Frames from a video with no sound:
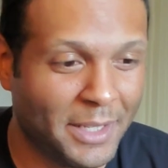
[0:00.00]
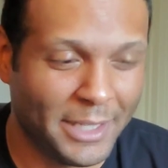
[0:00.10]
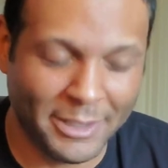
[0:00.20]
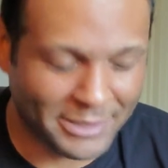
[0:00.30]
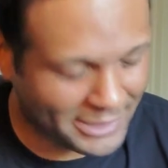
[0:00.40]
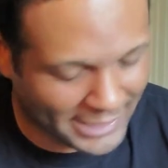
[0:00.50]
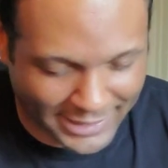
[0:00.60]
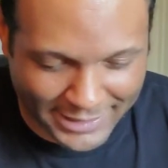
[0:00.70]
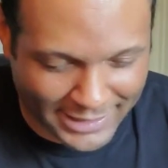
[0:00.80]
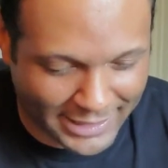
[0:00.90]
He was just
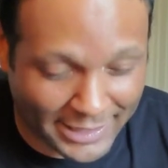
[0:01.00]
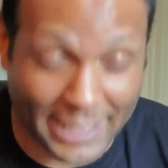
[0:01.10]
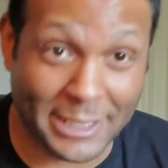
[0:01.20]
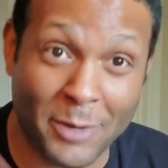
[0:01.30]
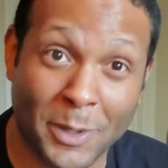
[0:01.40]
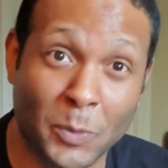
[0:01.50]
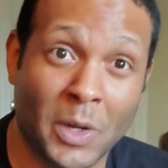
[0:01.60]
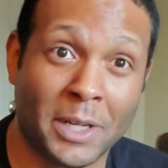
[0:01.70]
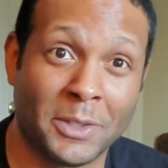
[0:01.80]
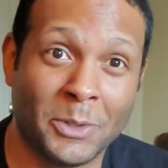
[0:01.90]
shaking his head as everybody was
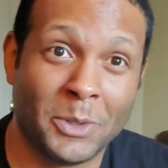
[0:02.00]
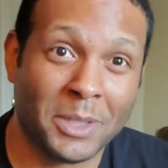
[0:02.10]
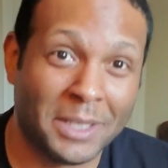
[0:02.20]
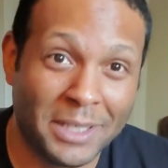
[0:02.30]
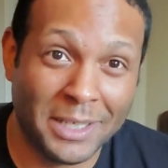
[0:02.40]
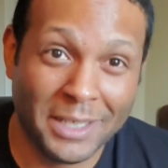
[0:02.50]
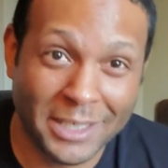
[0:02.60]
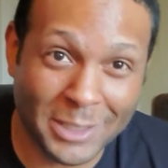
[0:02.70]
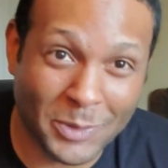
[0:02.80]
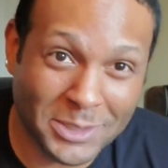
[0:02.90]
walking out the door. I
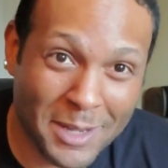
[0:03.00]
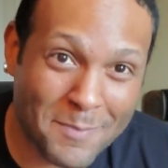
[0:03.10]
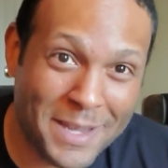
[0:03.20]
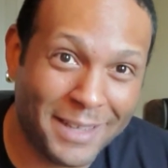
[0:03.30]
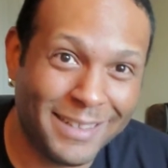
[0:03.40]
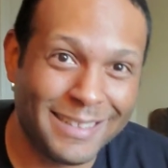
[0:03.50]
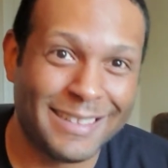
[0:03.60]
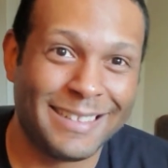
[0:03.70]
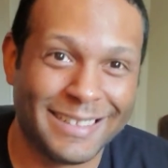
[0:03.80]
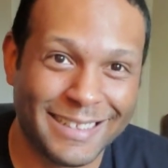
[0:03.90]
was like, "What's up, man?"
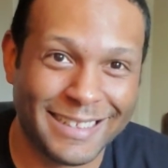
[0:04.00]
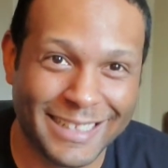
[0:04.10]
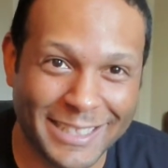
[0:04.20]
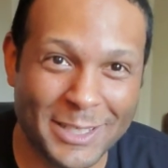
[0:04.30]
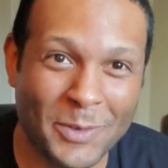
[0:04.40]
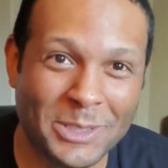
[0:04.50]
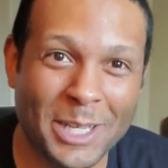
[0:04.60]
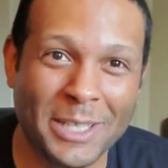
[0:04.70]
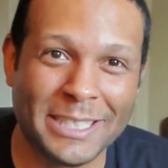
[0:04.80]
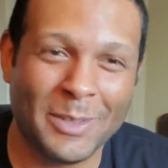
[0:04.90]
I said, "What's
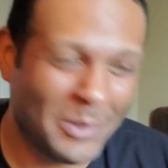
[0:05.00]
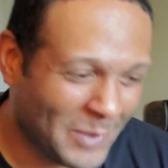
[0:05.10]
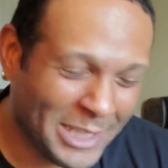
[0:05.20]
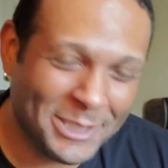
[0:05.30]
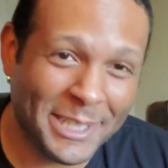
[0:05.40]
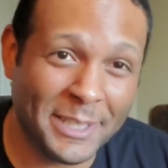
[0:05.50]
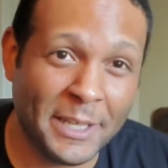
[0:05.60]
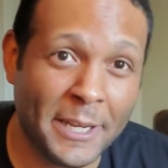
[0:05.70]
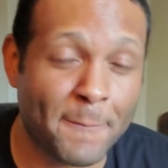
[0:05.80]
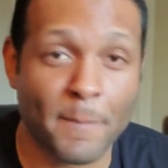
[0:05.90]
up?" I said, "Why are you shaking
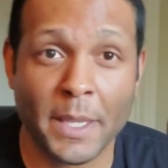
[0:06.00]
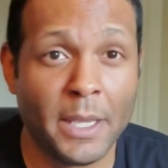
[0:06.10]
your head?"